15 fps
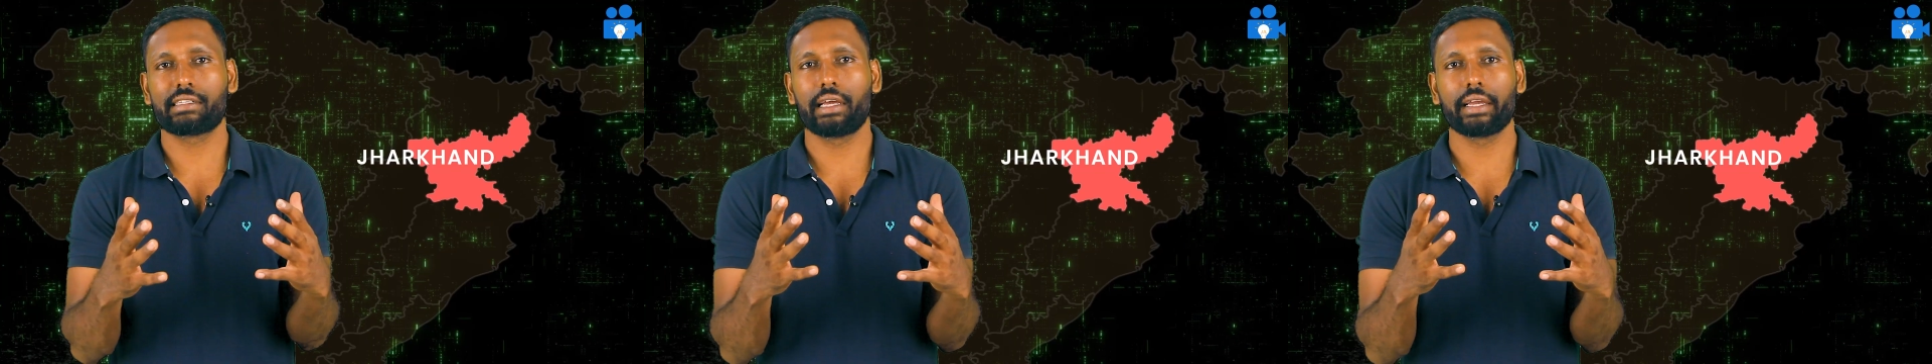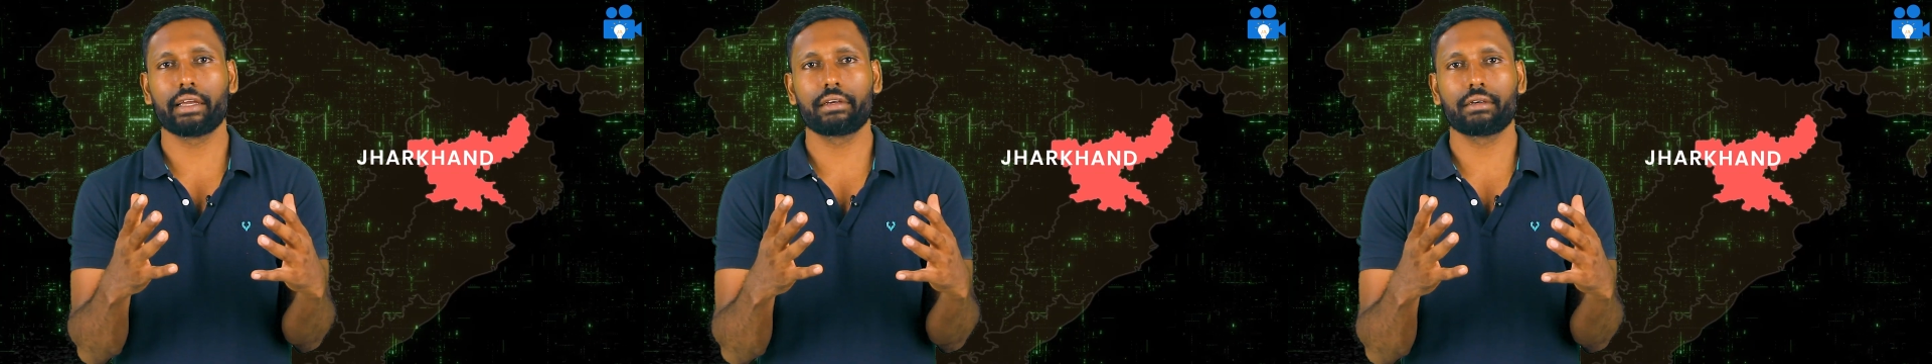
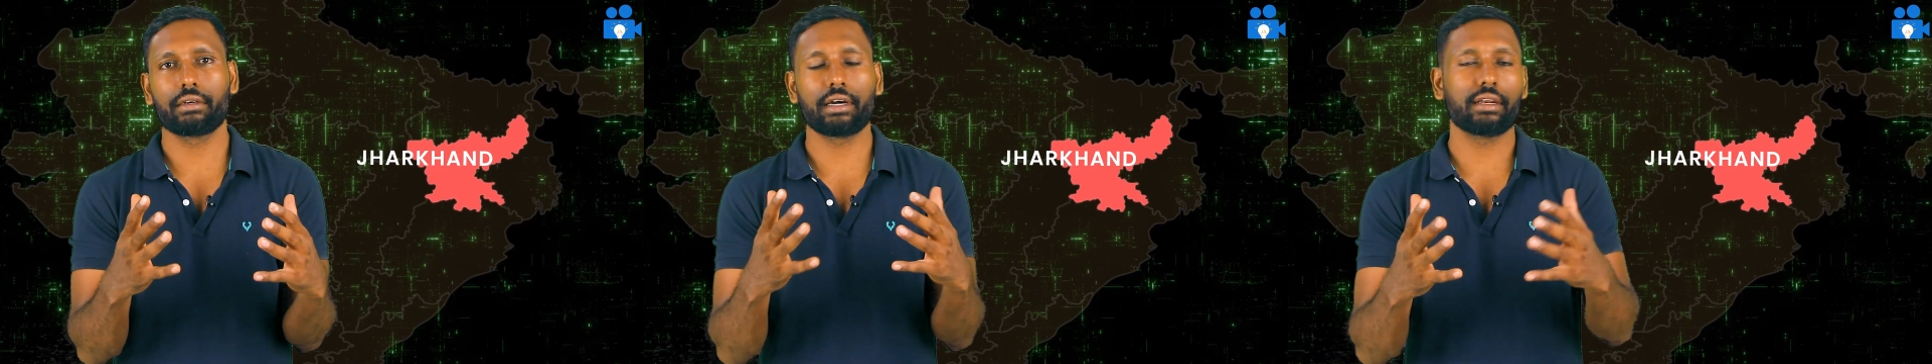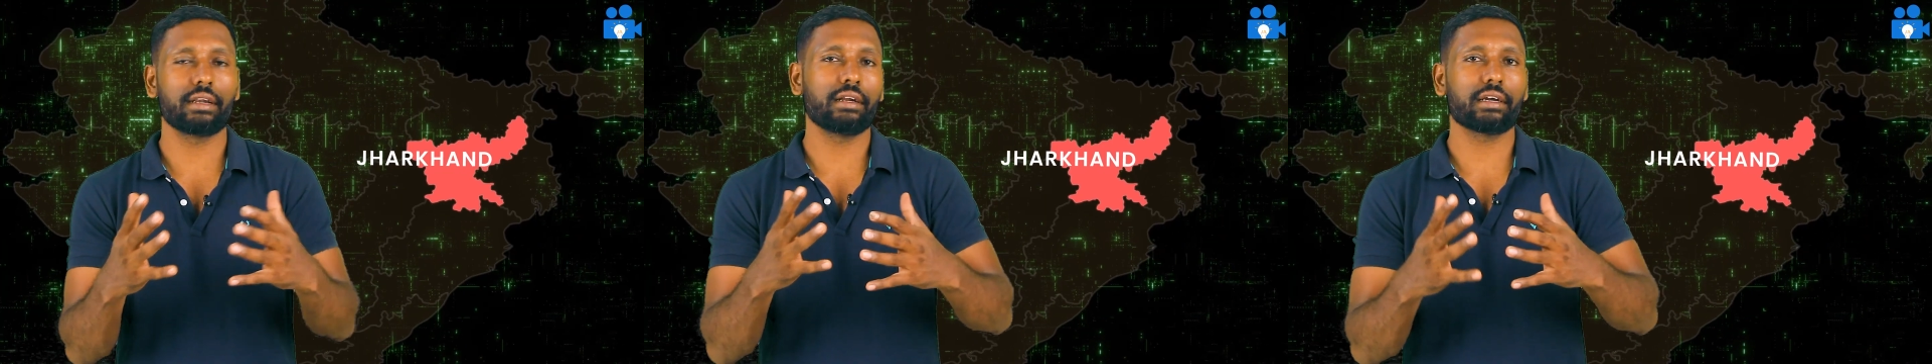like
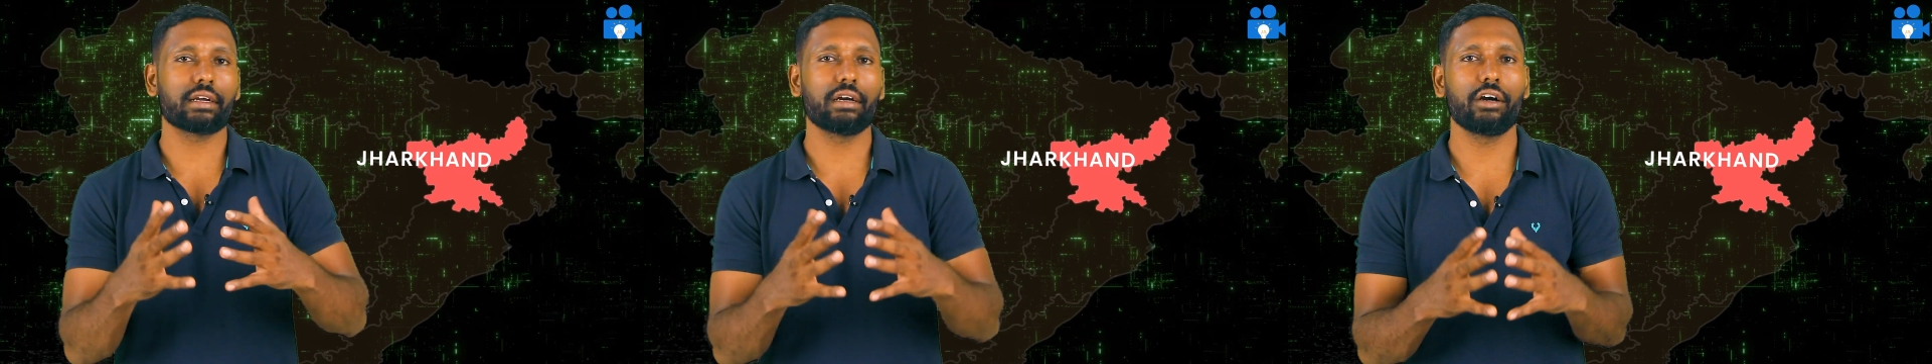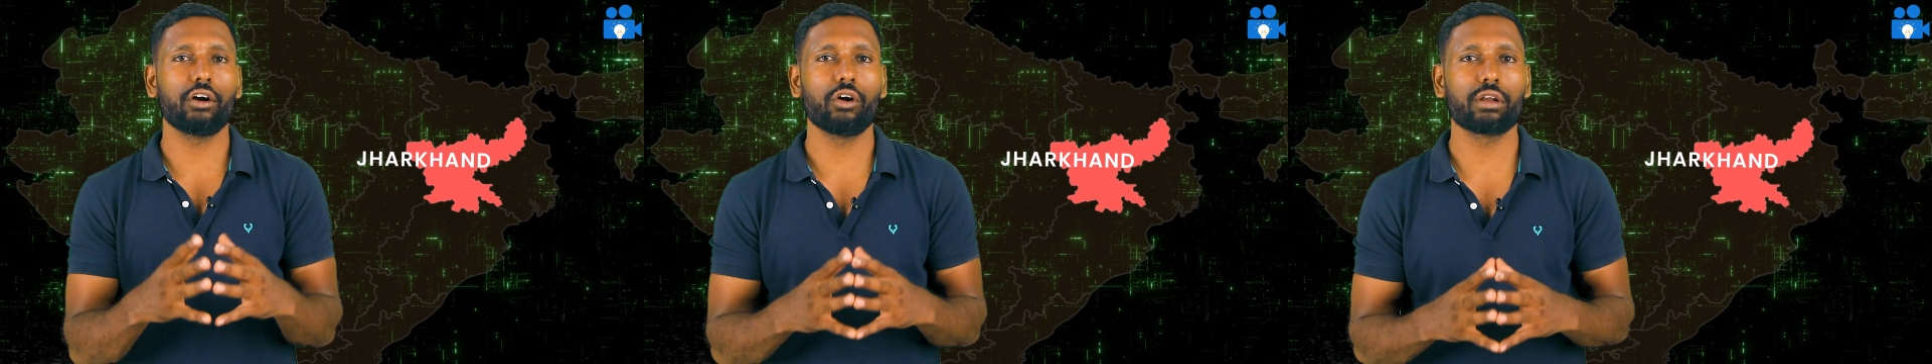
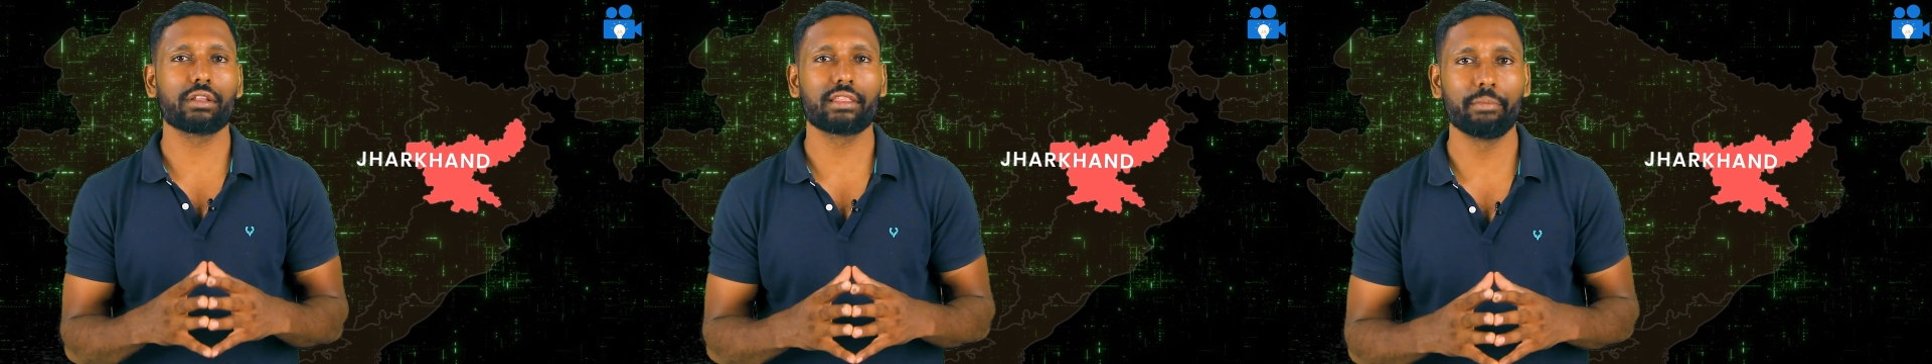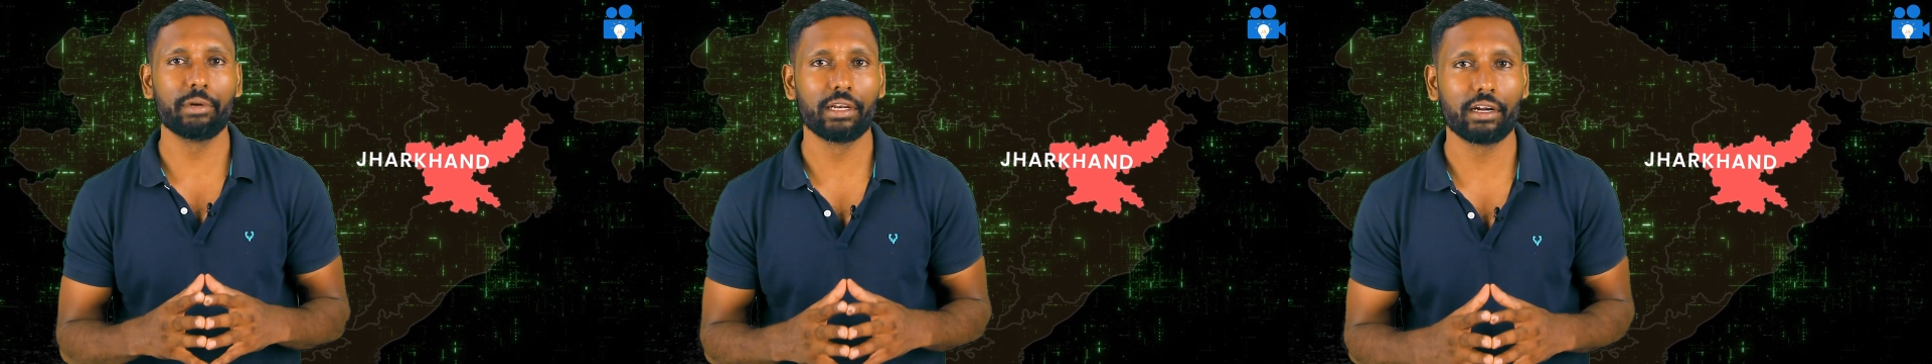Karnataka or
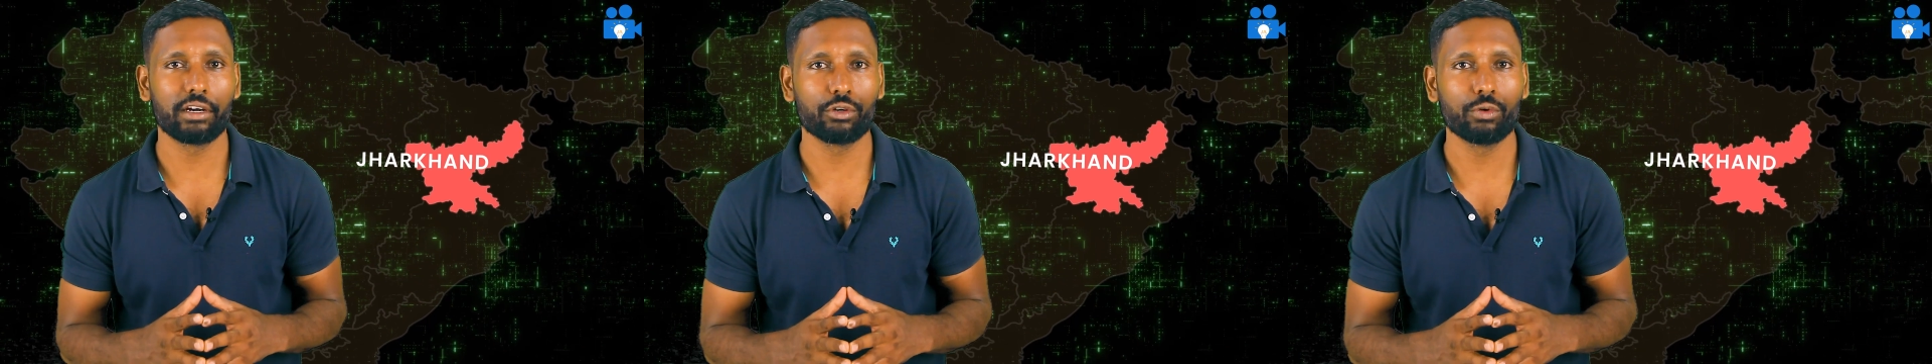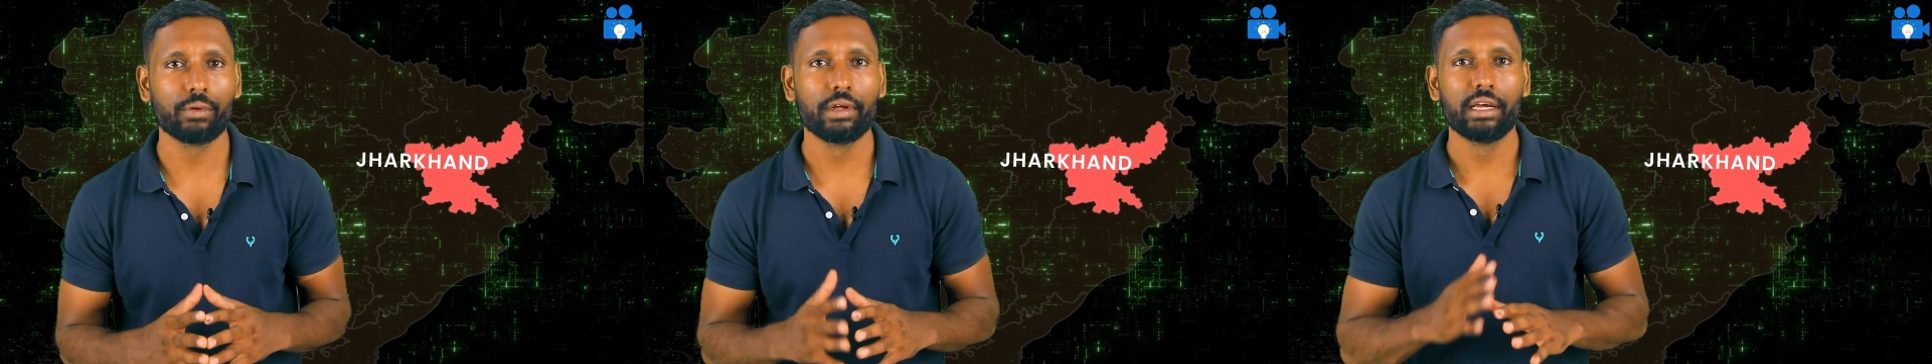Tamil
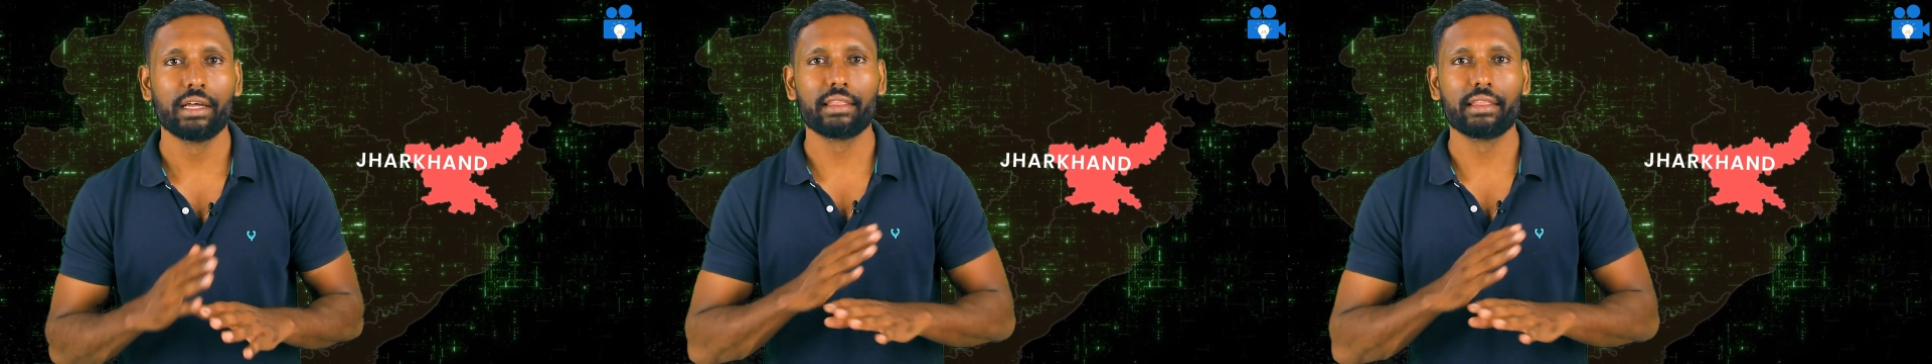Nadu,